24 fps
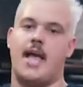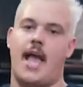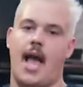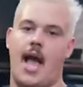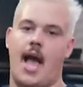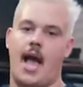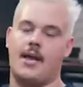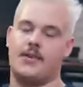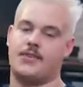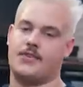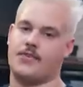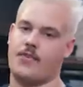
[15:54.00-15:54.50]

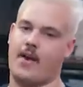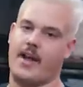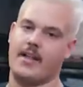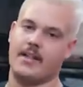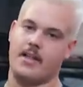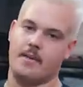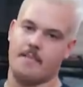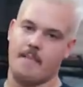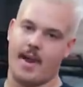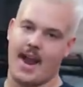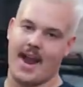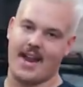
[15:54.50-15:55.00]
uh,
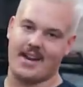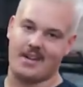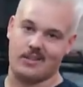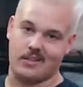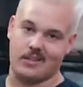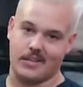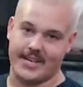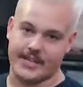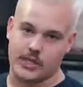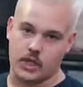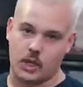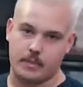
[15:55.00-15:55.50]
Australian made
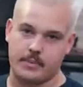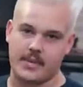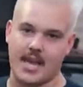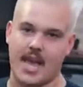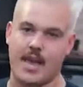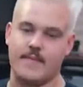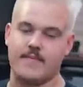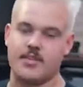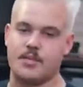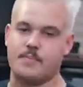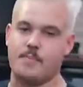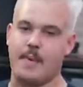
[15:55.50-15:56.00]
clear top
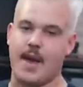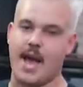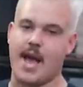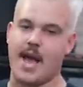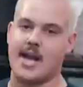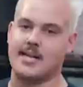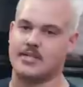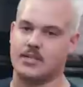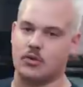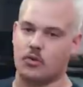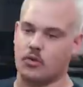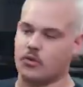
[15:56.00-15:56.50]
canvas
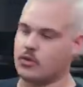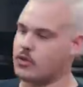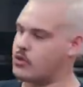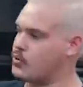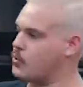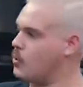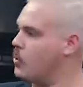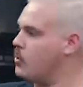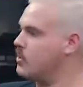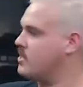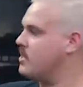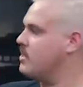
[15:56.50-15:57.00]
bags and all the
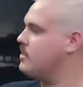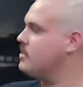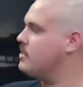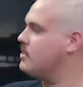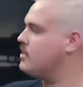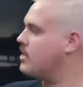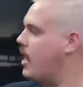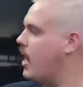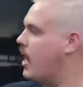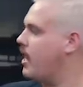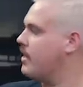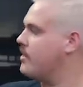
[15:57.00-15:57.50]
drawers in this
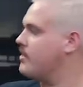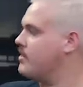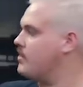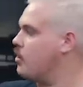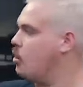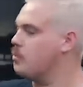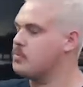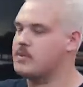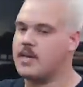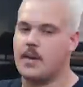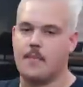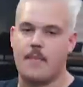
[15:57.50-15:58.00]
car. It just
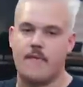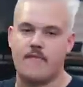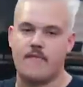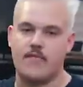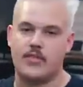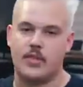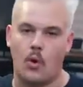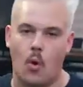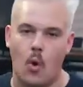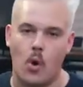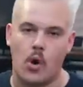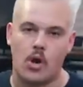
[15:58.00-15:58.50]
helps keep
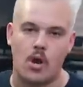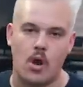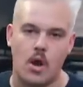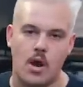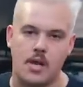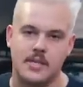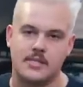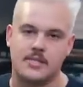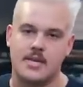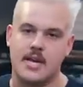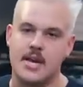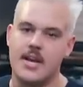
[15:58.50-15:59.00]
everything
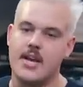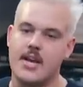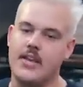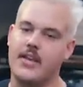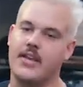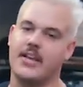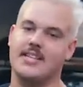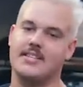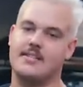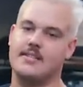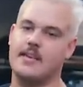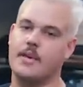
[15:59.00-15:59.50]
organised.
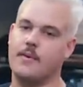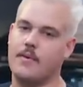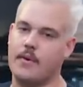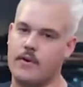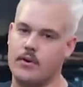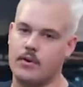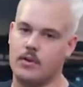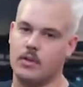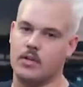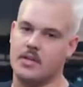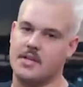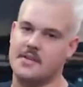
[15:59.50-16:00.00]
You can see
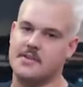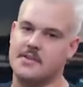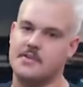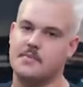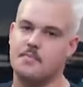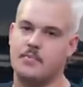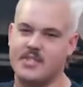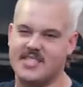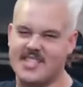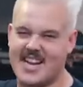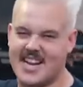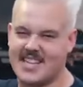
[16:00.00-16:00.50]
where it all is,
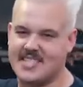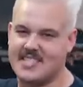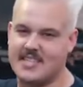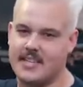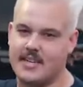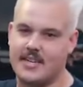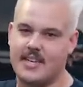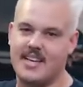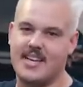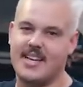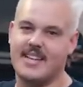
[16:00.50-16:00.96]
protected,